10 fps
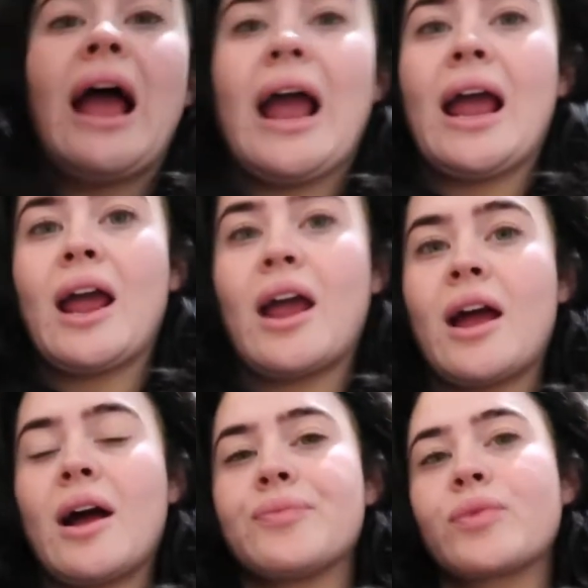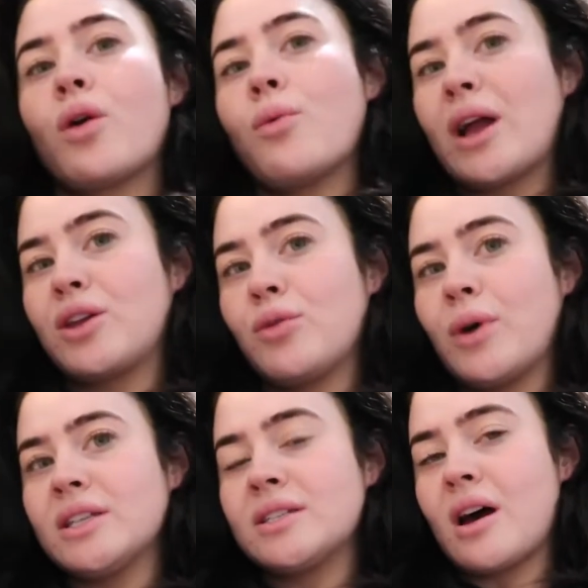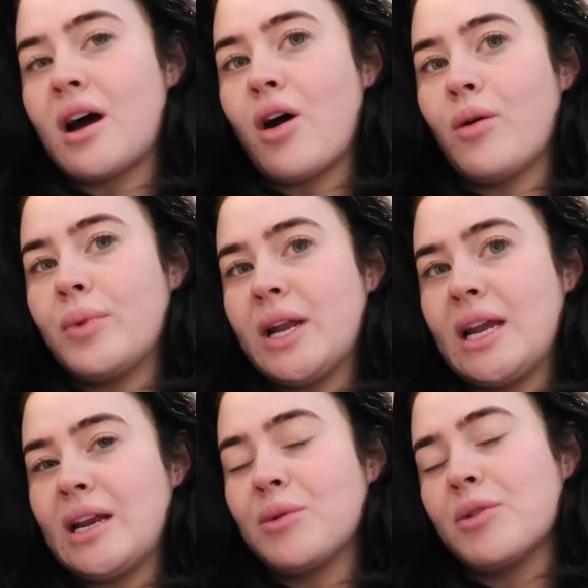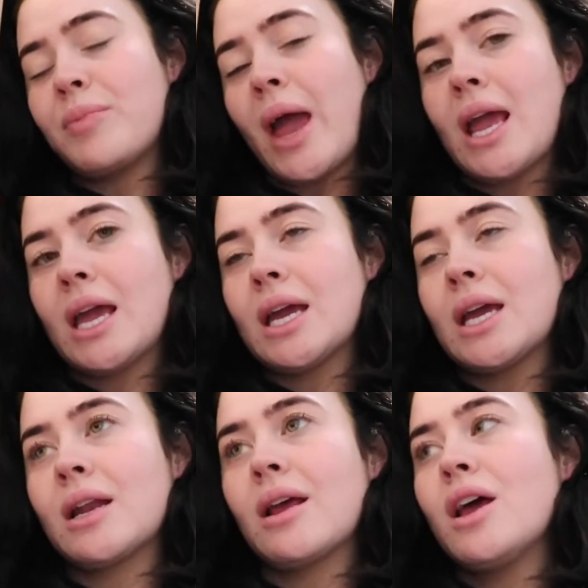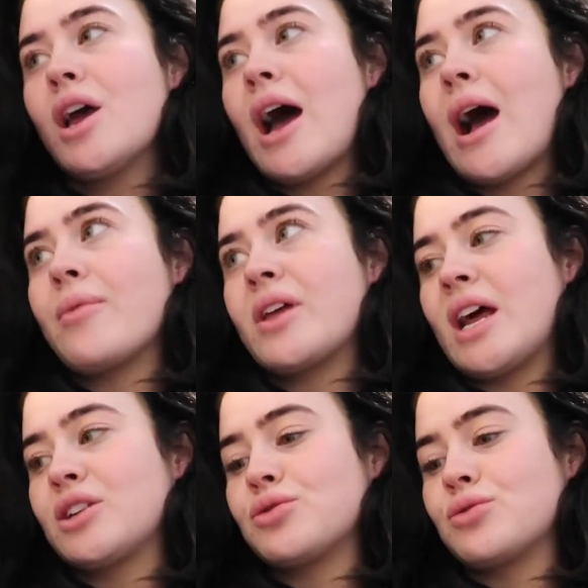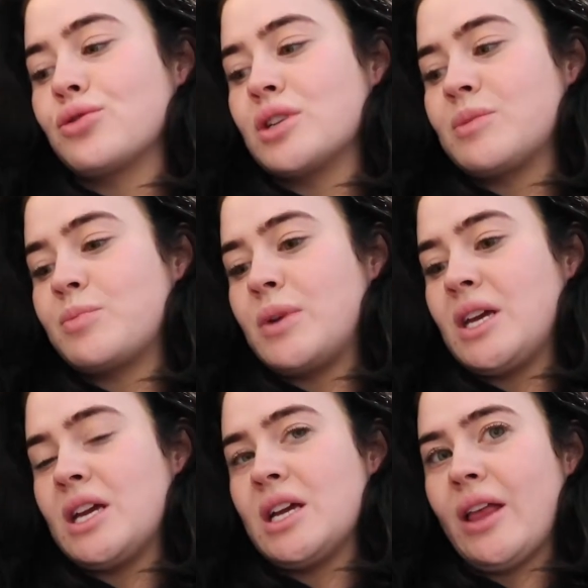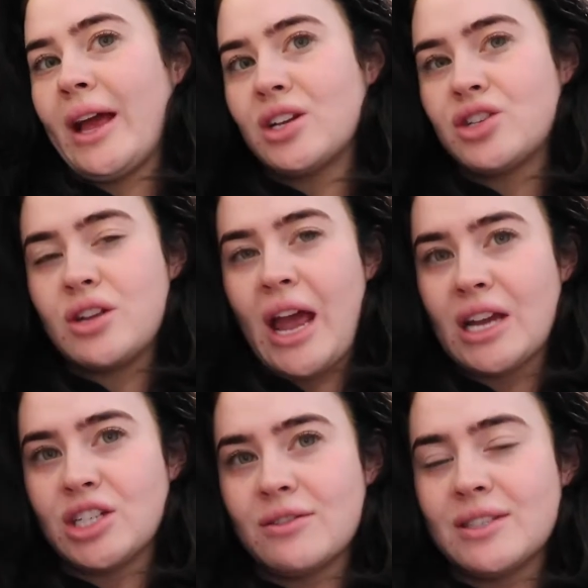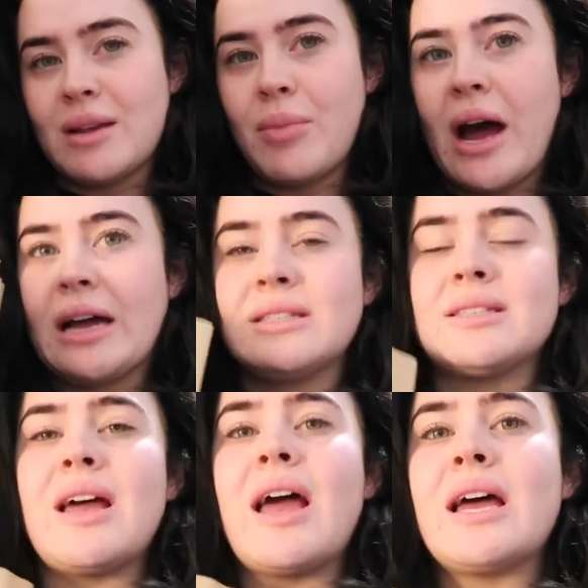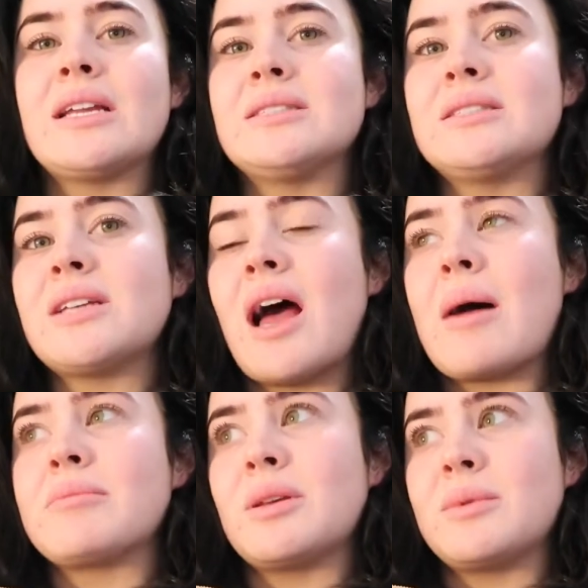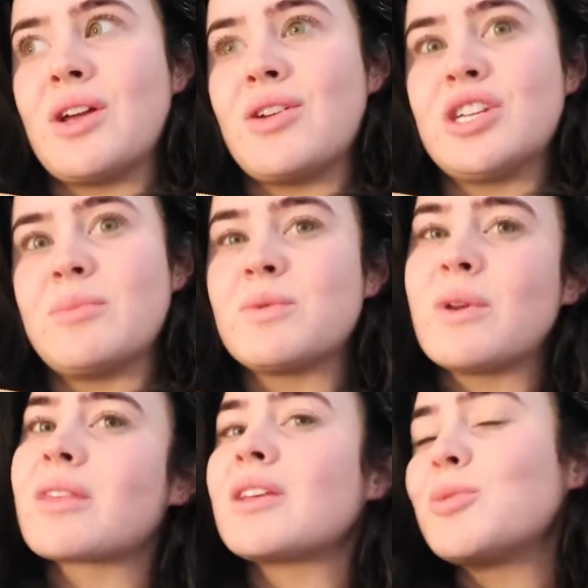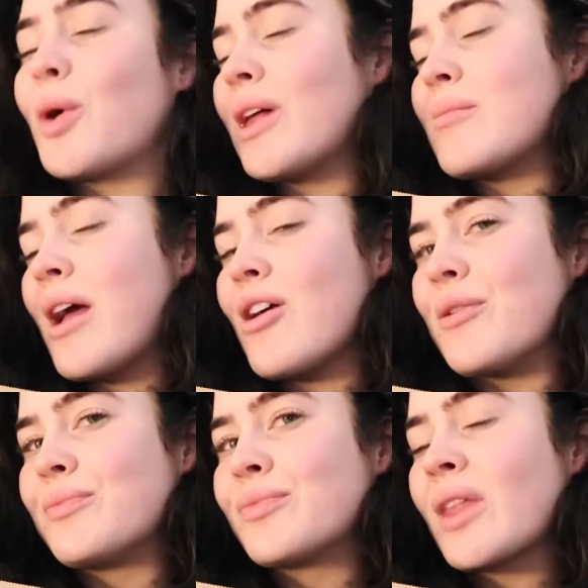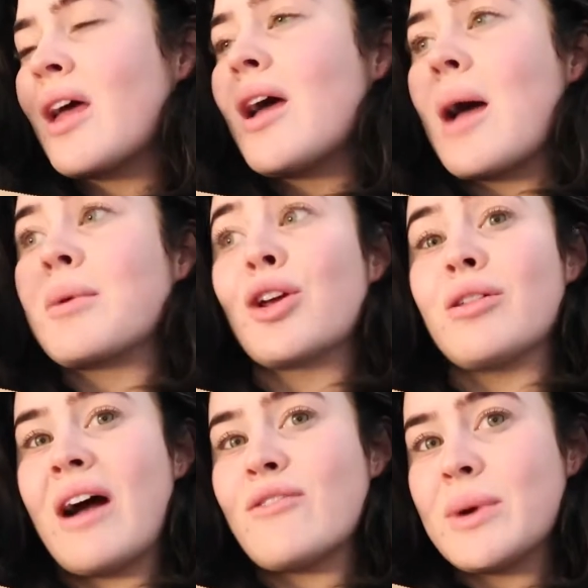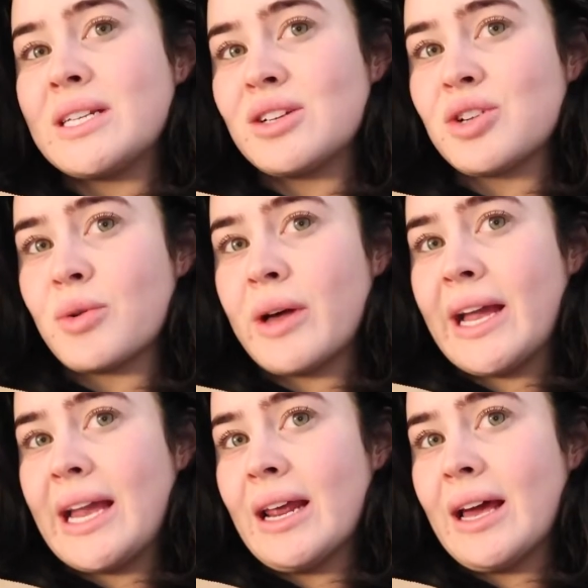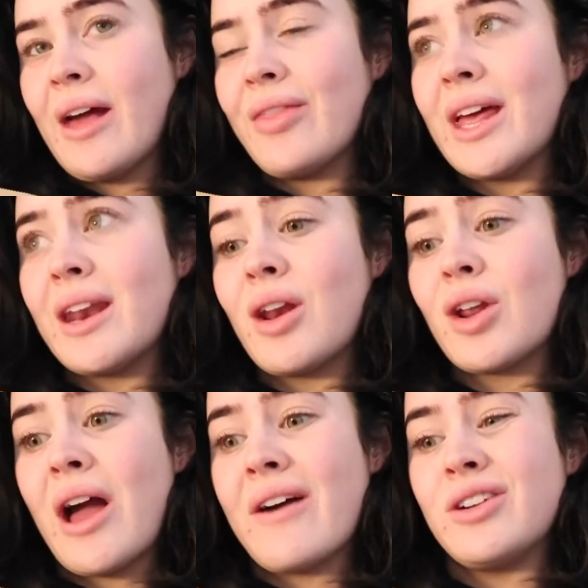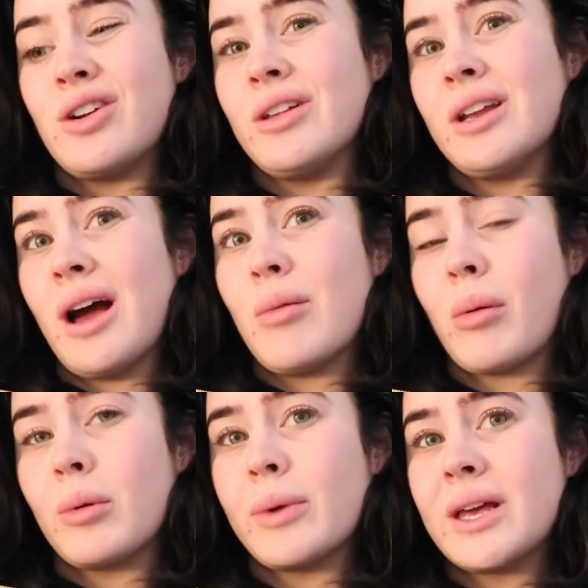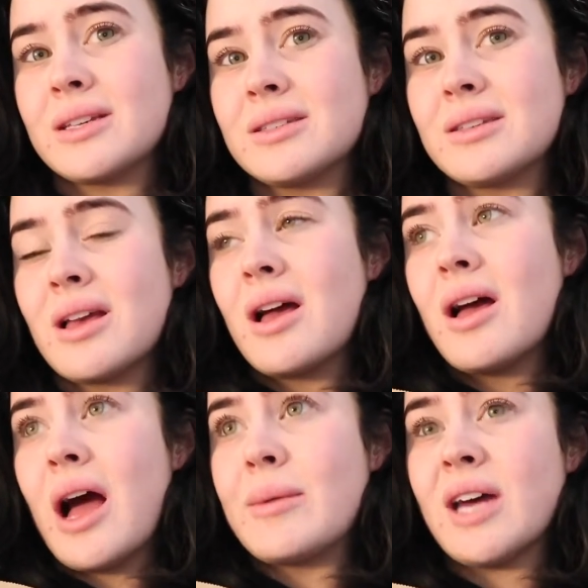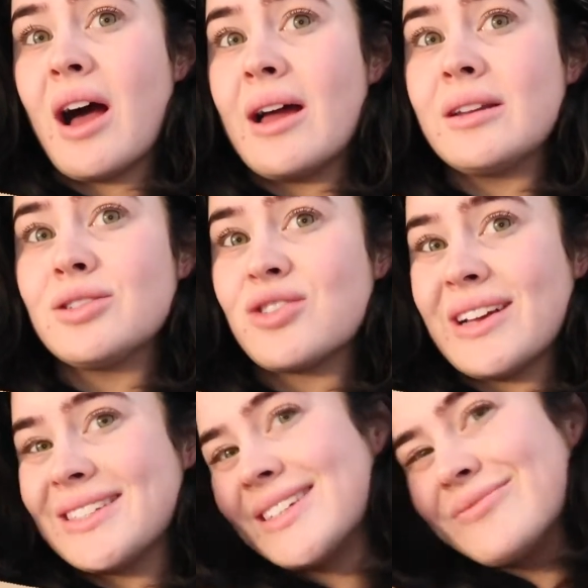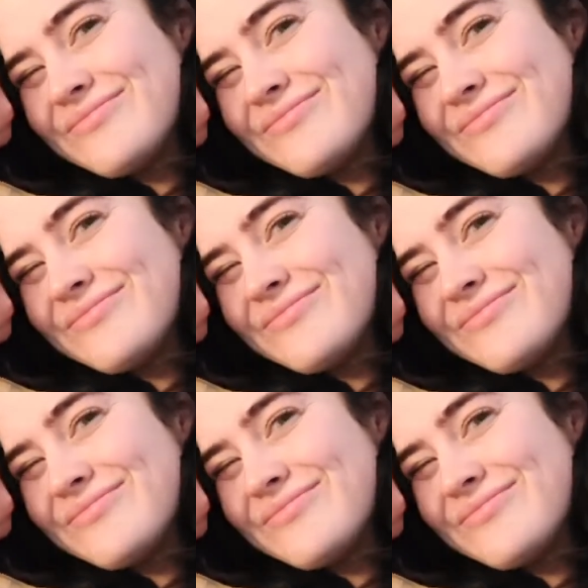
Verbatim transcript: a Wagyu Wonder on panini with bacon, um, the natural crispy like H F C bites, and um, sweet potato chips with chipotle mayo. I'm gonna go live on my TikTok while I eat it and then have an early night probably because I'm tired and stressed.